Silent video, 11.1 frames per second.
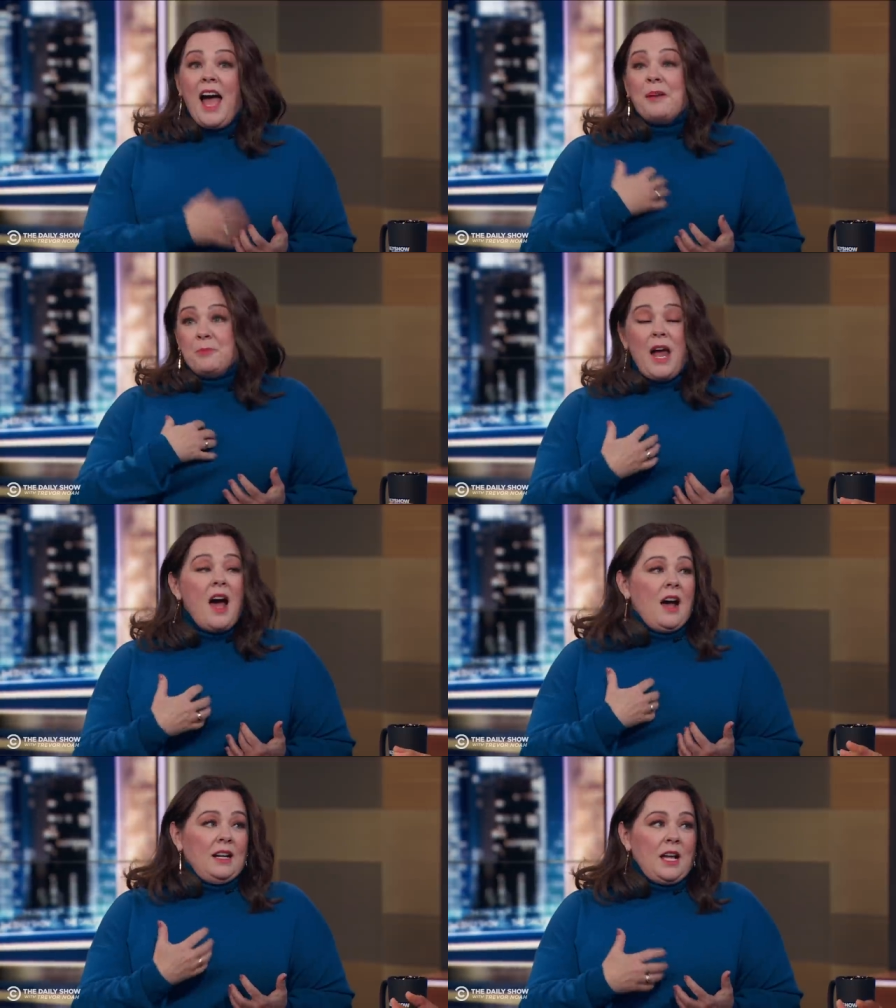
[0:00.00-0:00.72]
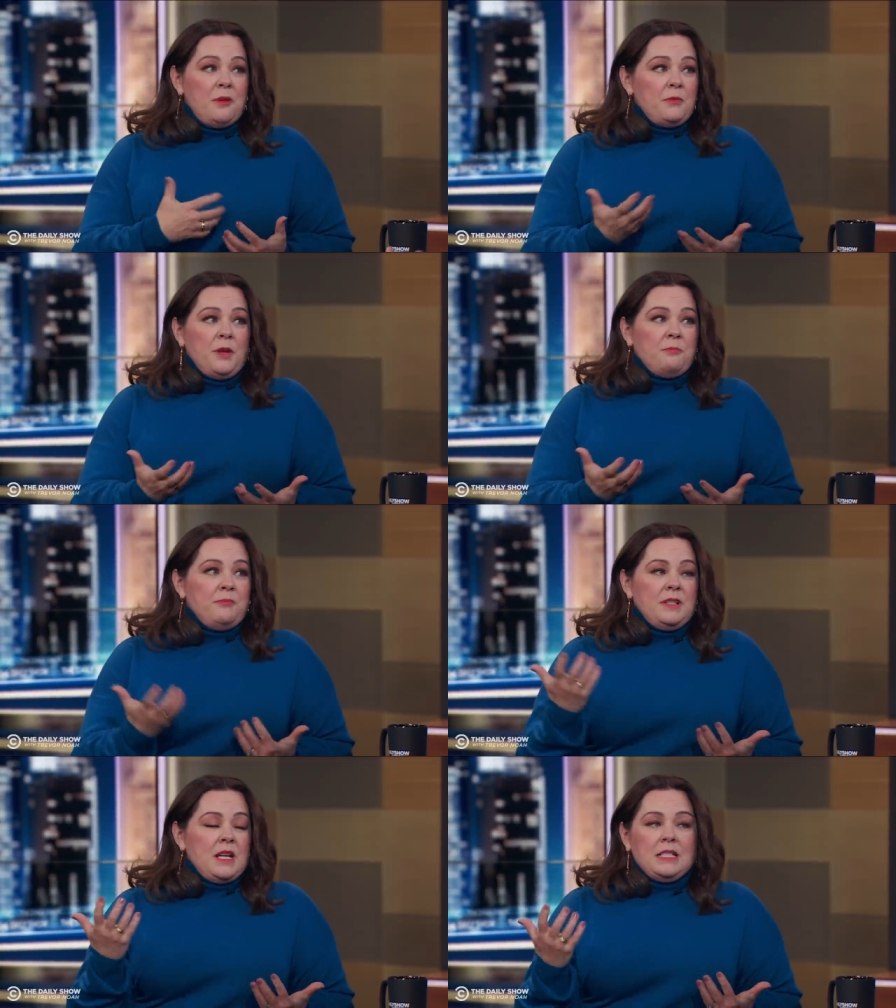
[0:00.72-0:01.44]
I'm not. I'm a,
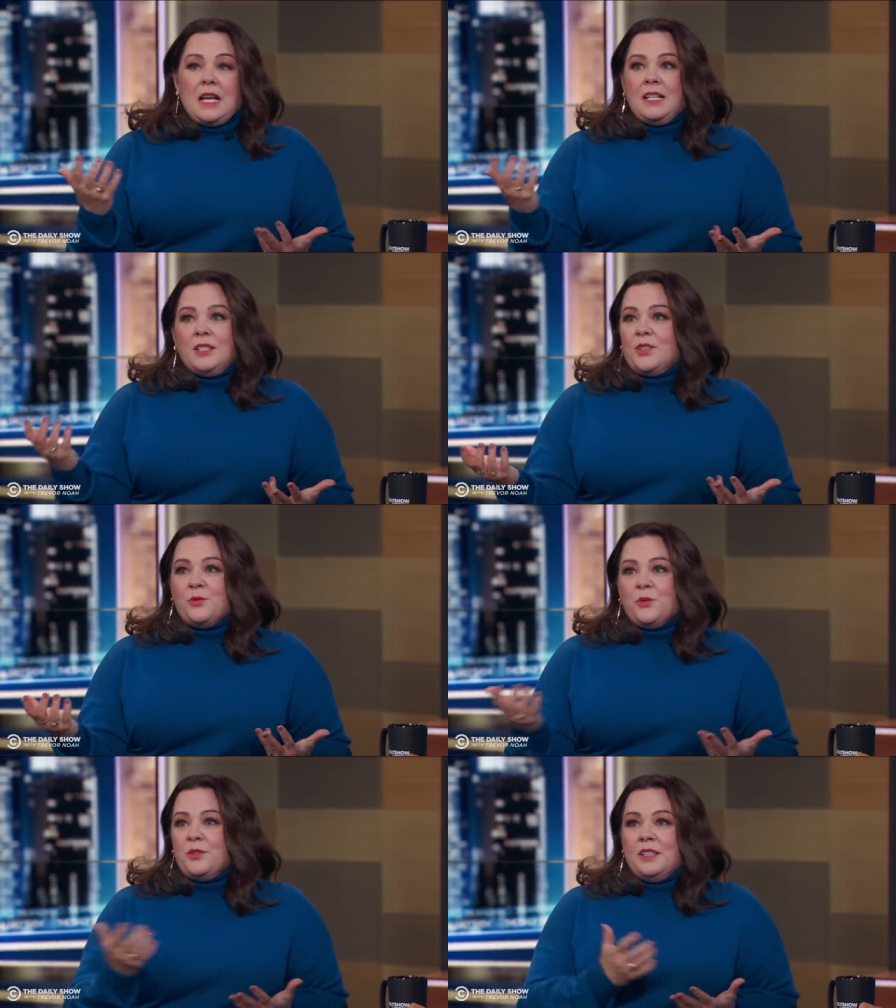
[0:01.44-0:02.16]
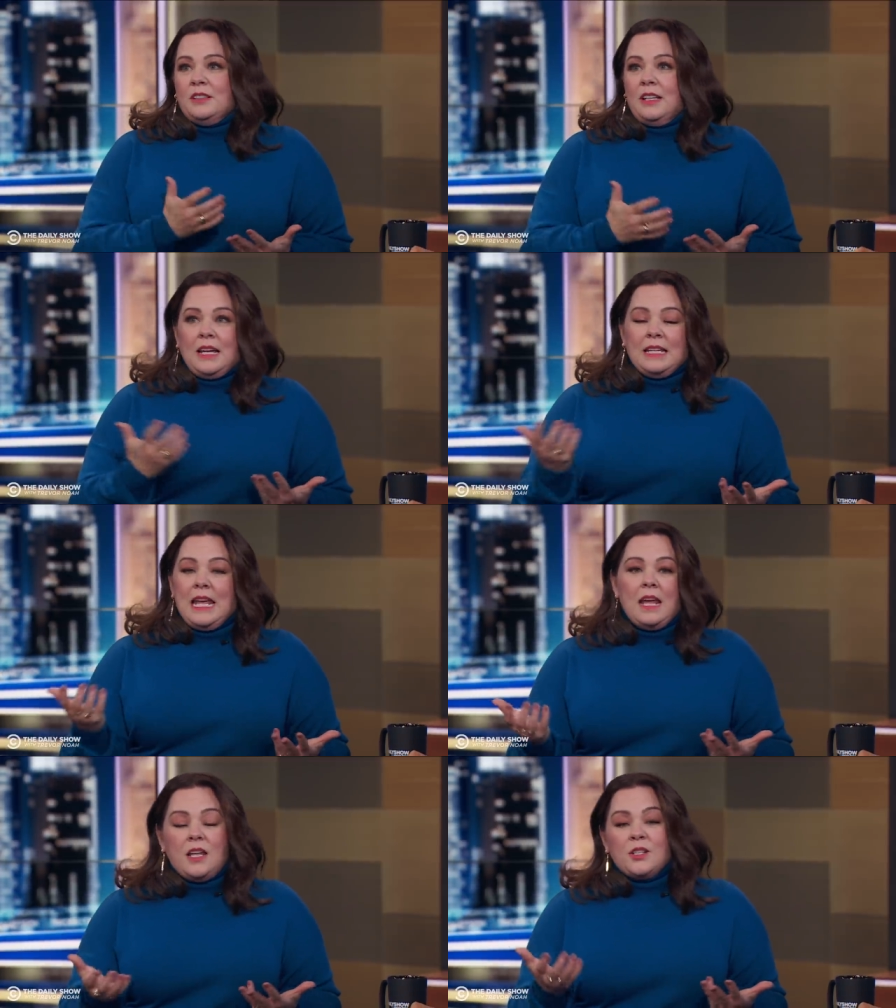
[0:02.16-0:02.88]
a dinosaur that like I can't.